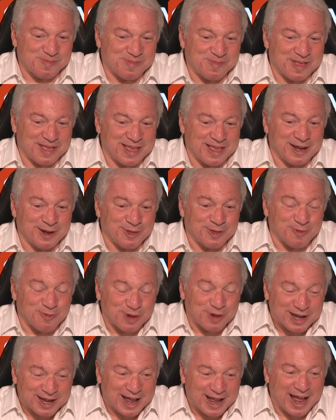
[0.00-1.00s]

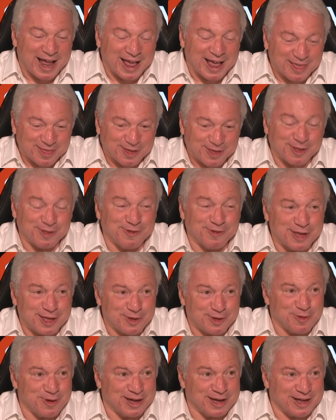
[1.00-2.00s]
industry as
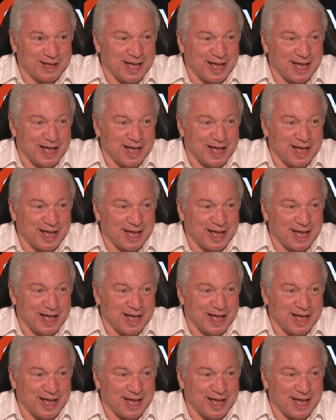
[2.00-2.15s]
continuing